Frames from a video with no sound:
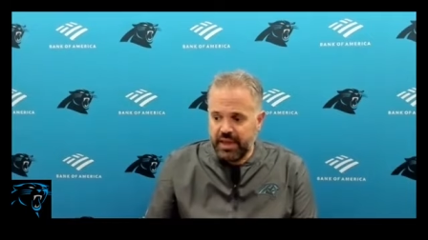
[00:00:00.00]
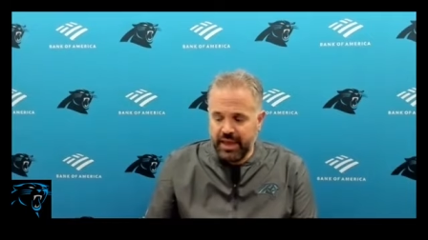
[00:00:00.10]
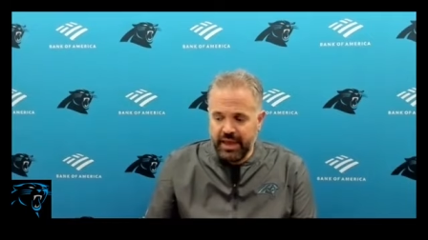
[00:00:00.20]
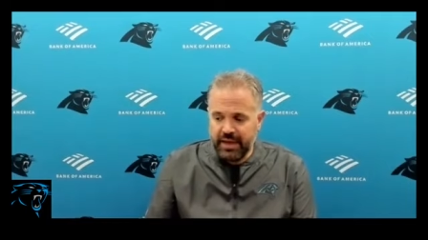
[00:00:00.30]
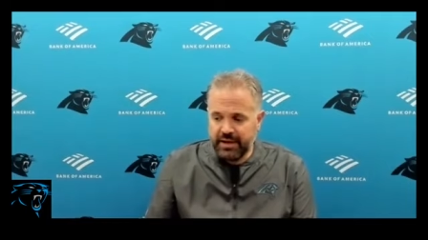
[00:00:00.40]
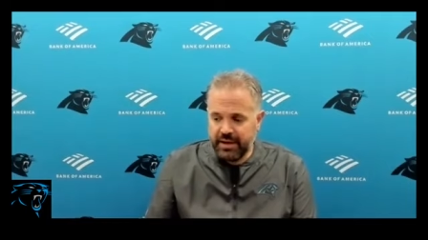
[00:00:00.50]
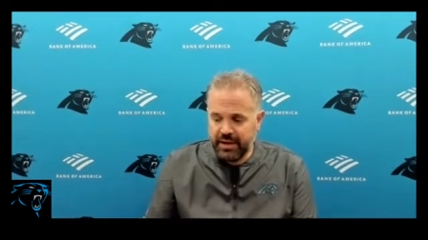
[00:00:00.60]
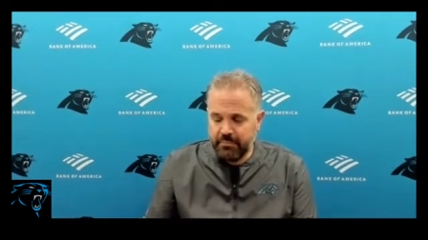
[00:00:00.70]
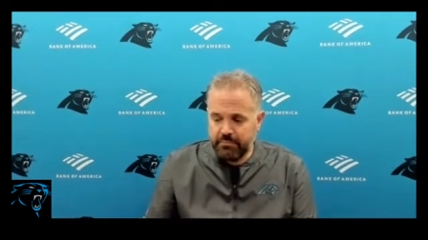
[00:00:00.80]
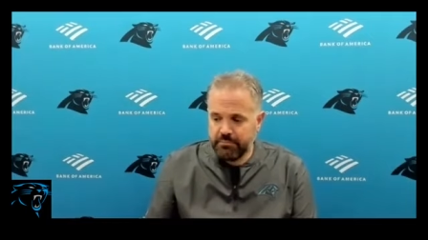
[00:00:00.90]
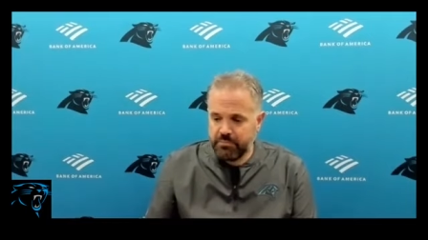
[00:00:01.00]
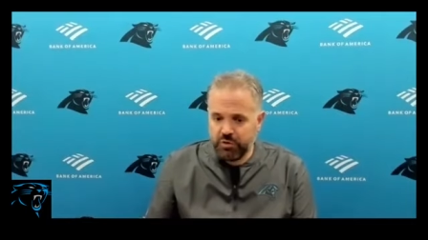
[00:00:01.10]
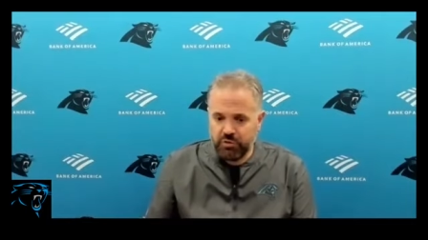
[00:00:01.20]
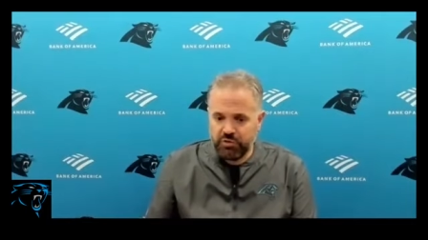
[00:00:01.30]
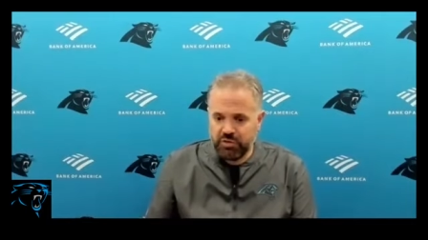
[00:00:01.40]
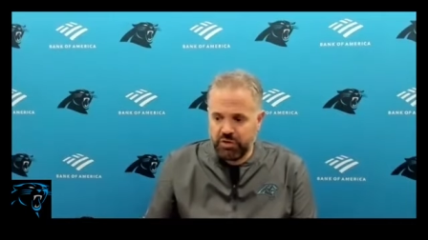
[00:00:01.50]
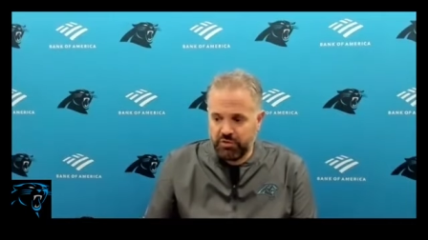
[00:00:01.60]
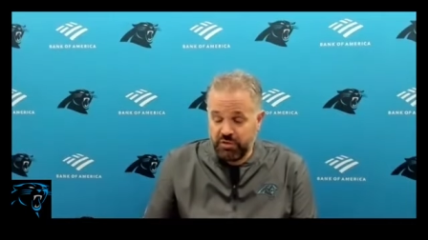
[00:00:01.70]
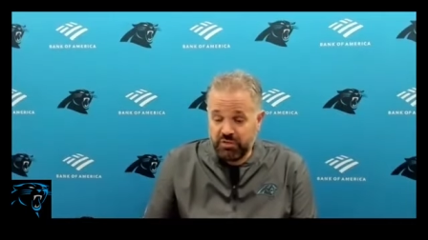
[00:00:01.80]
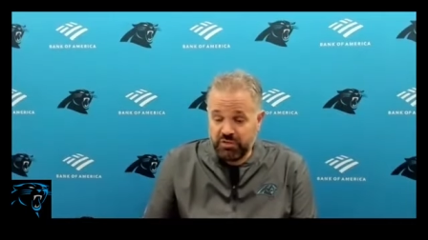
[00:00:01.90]
and,
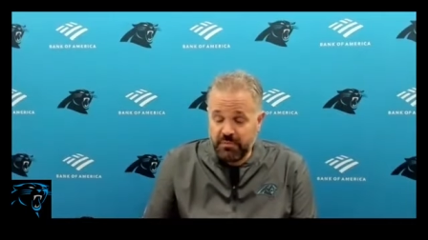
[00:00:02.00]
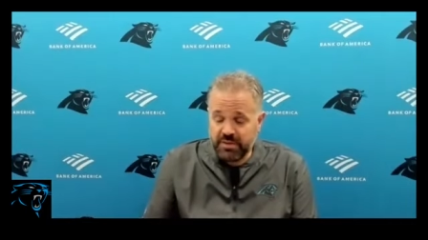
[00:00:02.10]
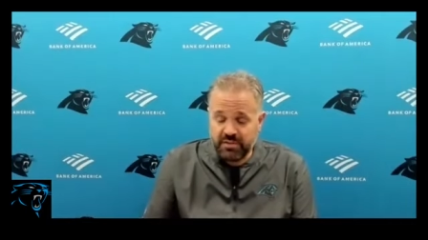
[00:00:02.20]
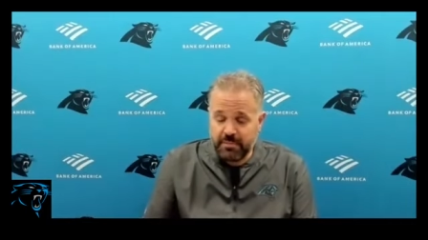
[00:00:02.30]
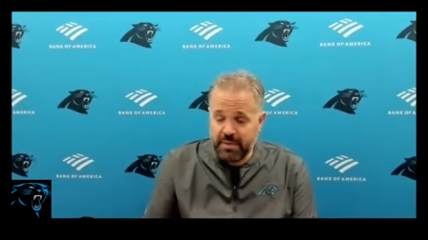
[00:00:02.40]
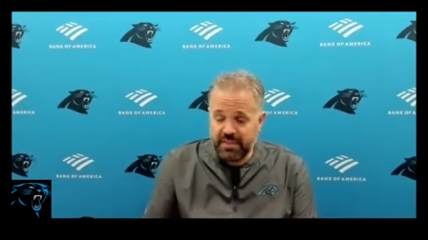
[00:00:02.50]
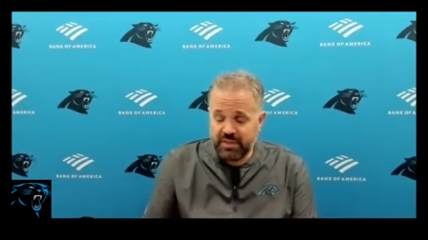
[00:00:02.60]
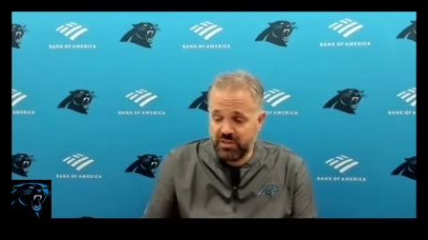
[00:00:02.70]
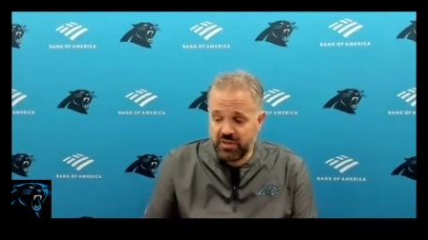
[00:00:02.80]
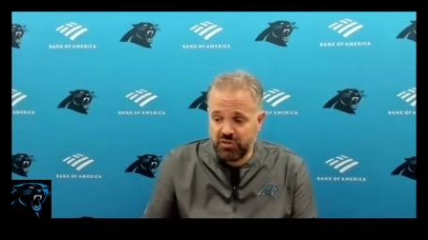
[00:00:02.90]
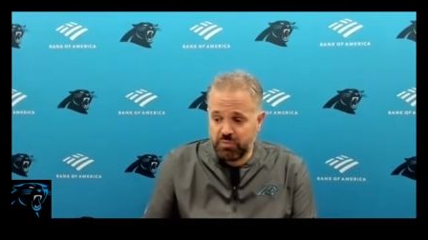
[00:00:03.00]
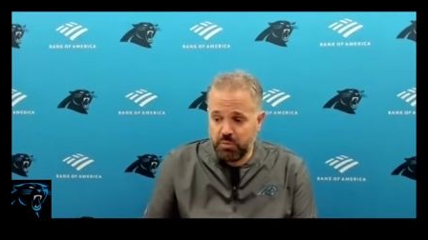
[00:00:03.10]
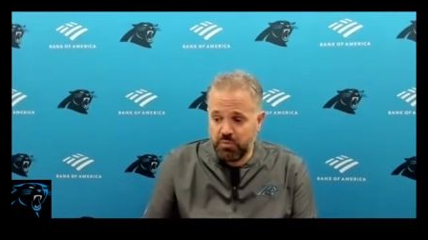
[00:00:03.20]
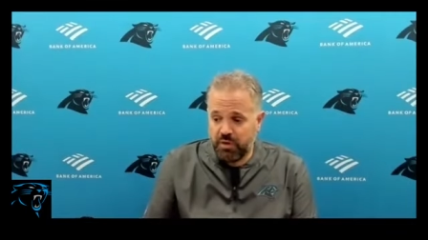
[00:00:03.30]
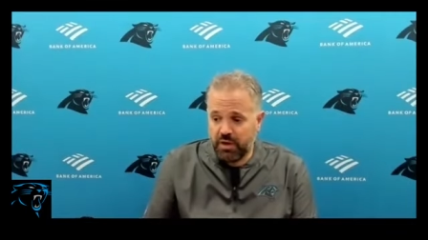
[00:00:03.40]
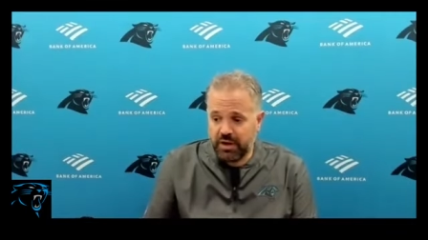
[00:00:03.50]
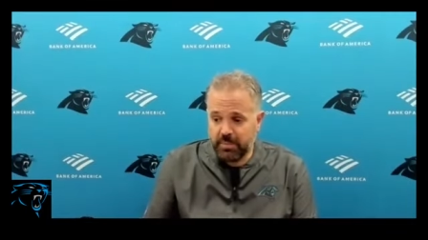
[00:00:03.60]
and just emphasize the bad things and then just move on.